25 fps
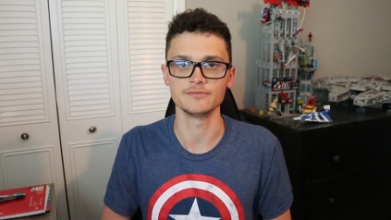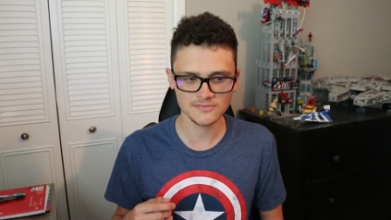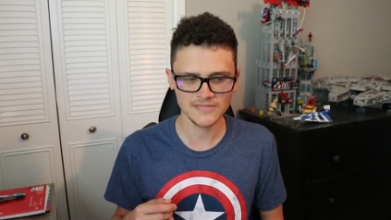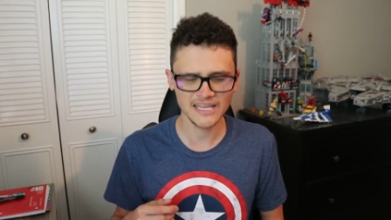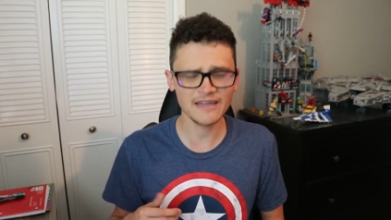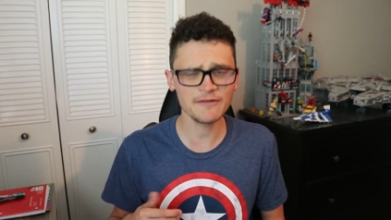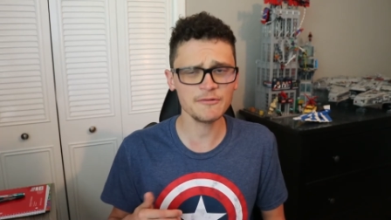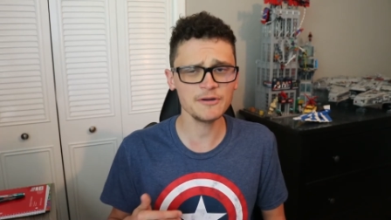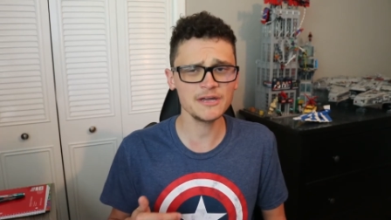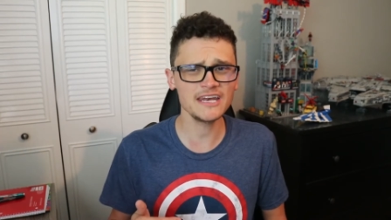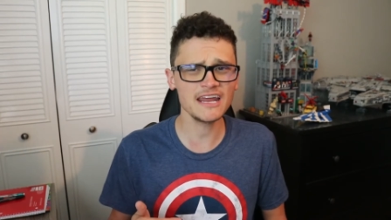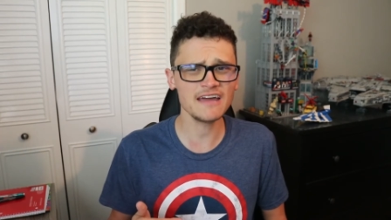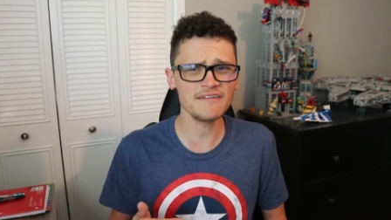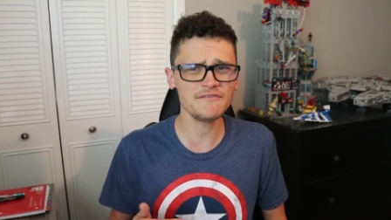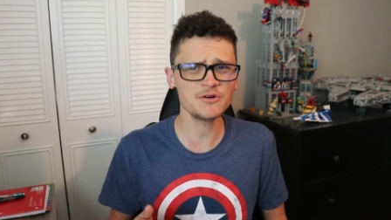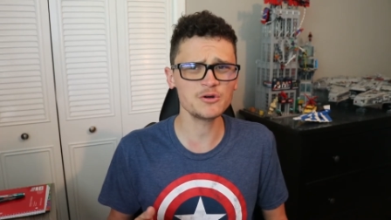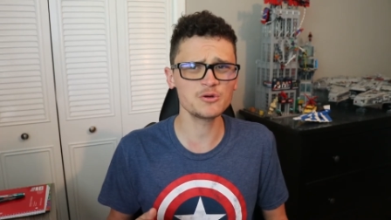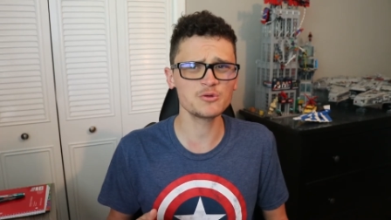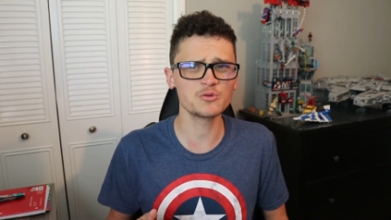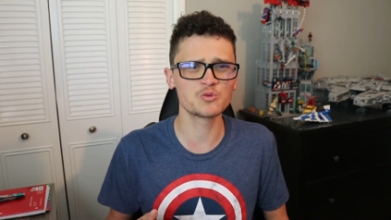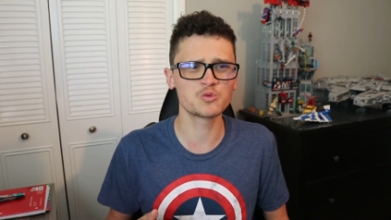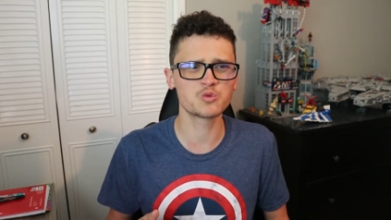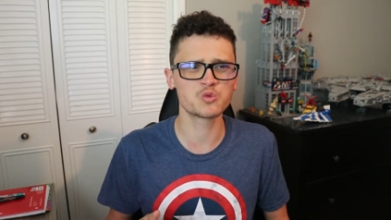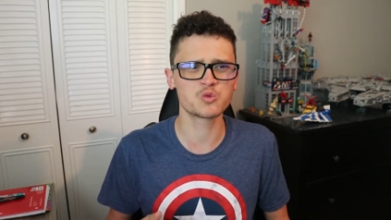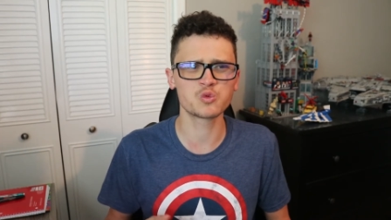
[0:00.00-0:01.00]
Now, it
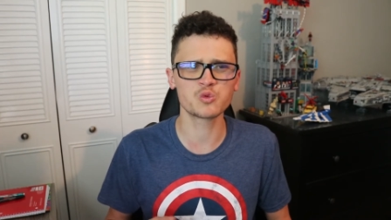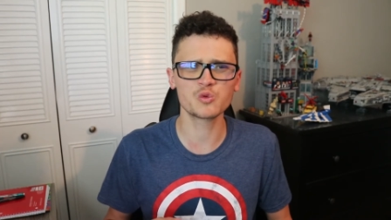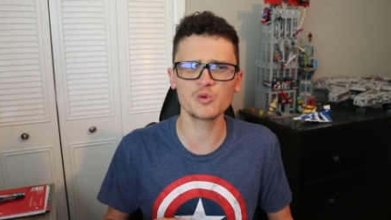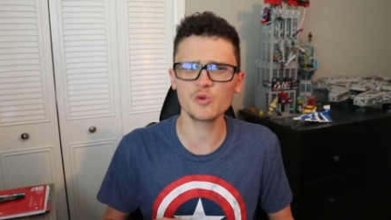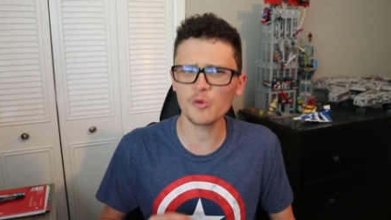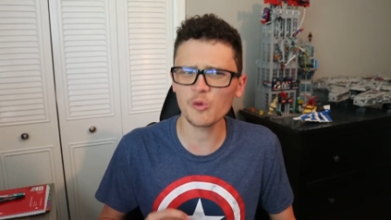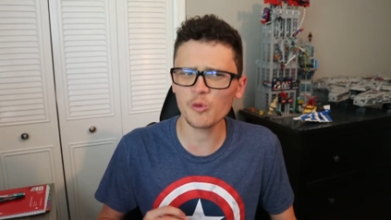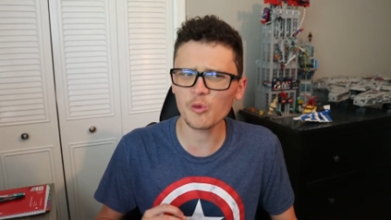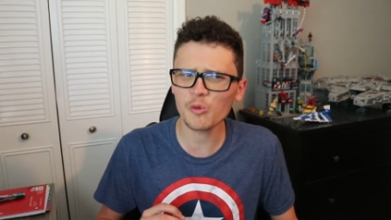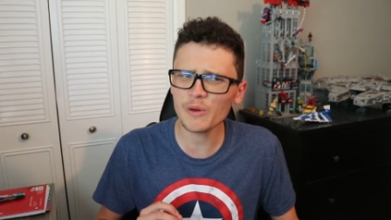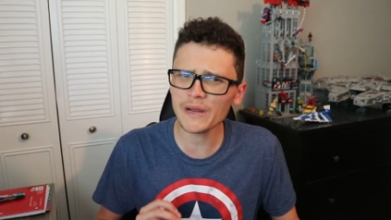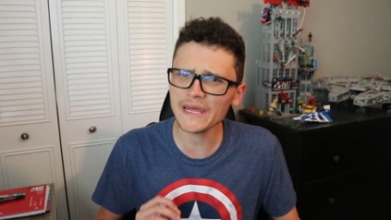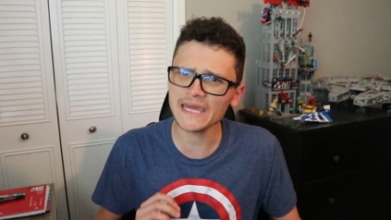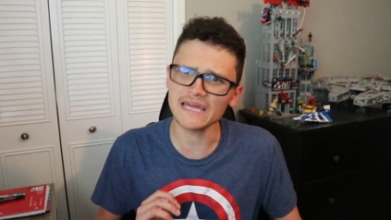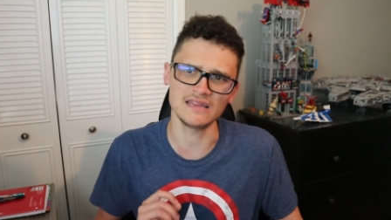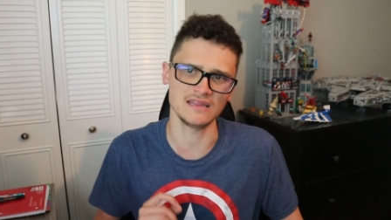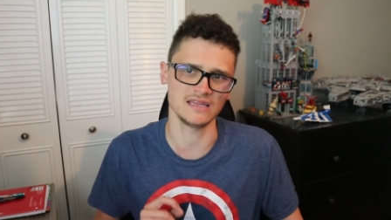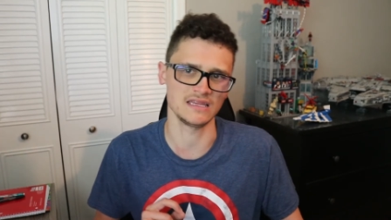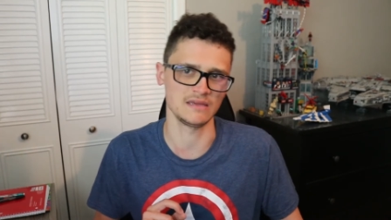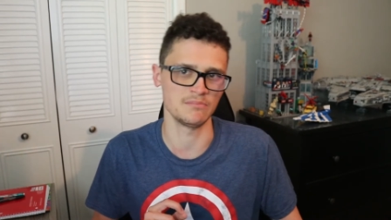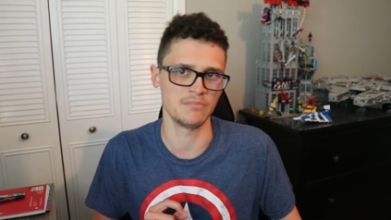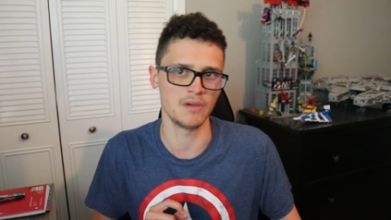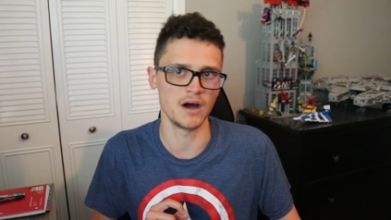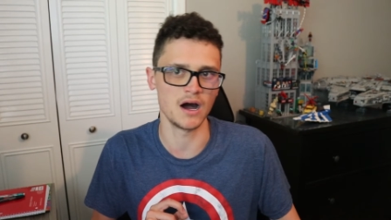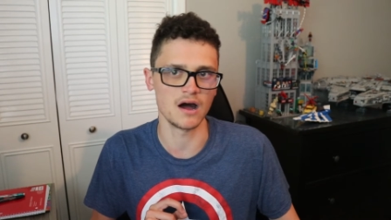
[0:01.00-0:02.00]
never
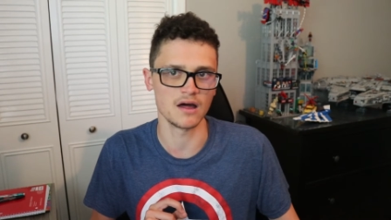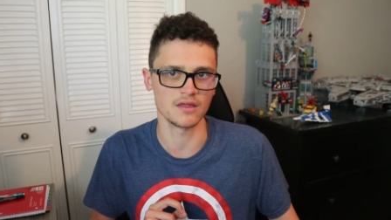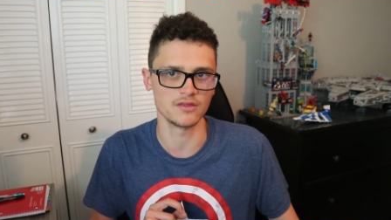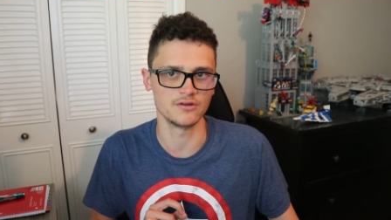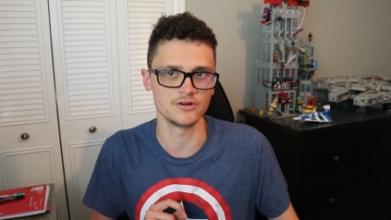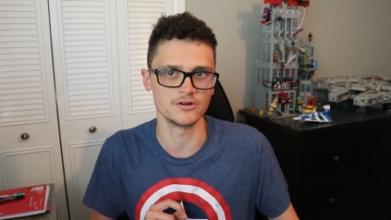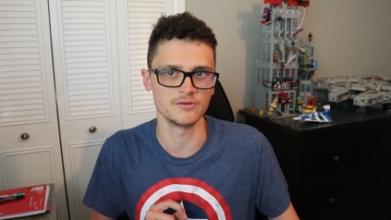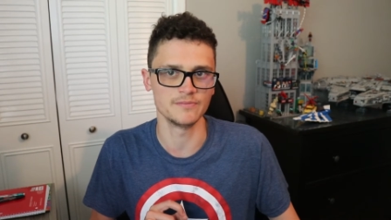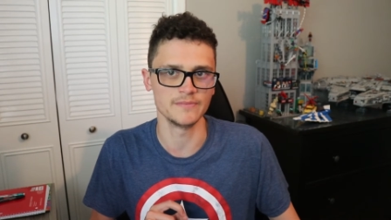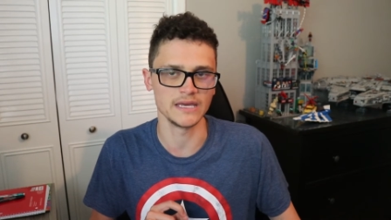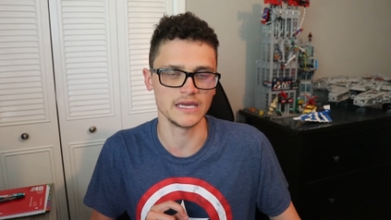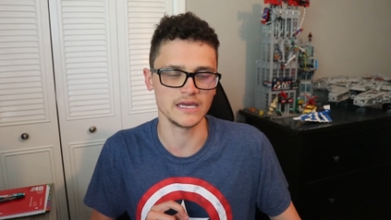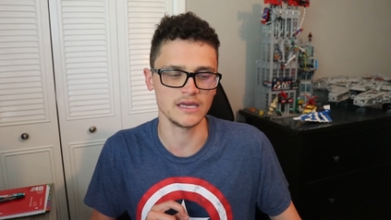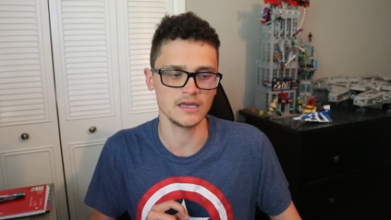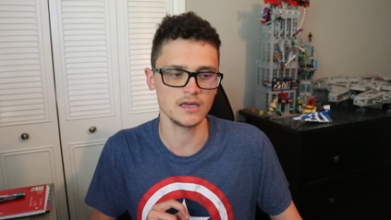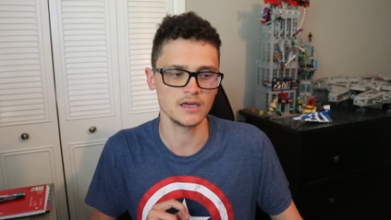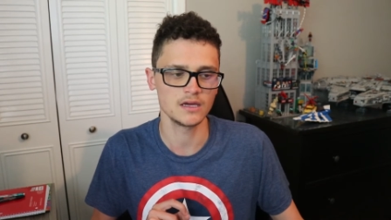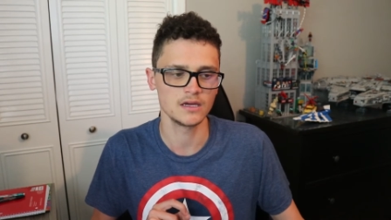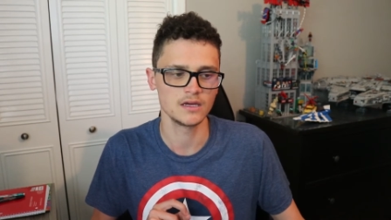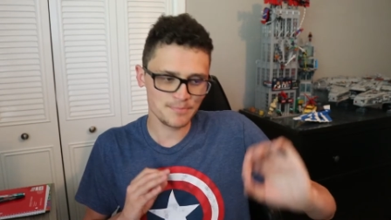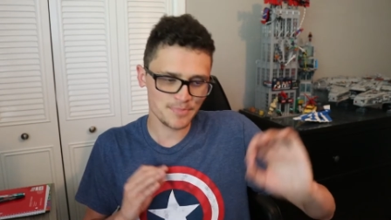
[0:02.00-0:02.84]
really bothered me,